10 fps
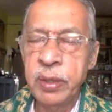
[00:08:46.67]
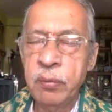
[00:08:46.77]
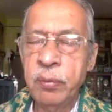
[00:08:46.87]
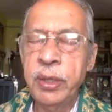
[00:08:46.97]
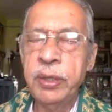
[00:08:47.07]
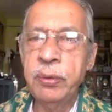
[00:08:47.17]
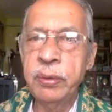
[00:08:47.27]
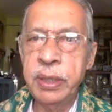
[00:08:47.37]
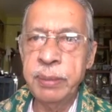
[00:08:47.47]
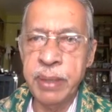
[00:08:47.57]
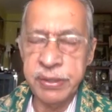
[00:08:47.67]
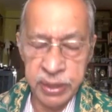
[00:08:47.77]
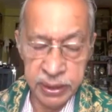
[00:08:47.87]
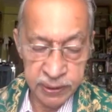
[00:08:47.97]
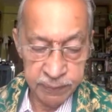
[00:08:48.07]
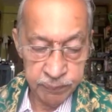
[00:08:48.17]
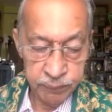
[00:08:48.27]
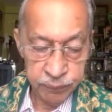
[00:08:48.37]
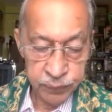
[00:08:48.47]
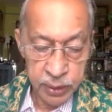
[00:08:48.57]
We do the brushing
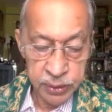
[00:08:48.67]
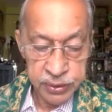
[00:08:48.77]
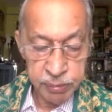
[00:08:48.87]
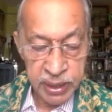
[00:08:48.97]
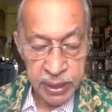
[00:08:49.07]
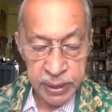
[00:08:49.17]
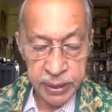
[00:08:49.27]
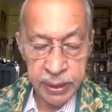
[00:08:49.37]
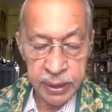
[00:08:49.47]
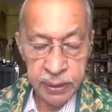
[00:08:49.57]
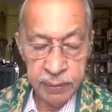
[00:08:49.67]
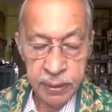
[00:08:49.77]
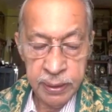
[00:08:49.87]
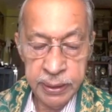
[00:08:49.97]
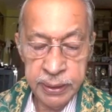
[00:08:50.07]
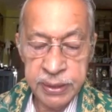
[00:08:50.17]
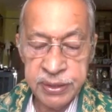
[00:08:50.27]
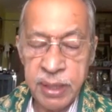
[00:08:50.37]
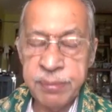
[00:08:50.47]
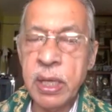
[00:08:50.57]
Similarly, it
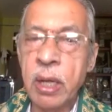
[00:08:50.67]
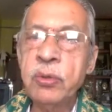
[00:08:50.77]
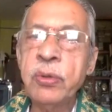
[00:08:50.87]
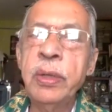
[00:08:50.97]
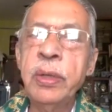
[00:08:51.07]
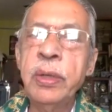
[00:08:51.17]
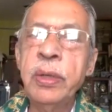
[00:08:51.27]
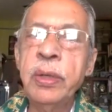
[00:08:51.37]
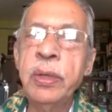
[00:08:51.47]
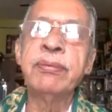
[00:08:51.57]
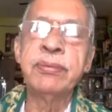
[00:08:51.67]
describes how to live life.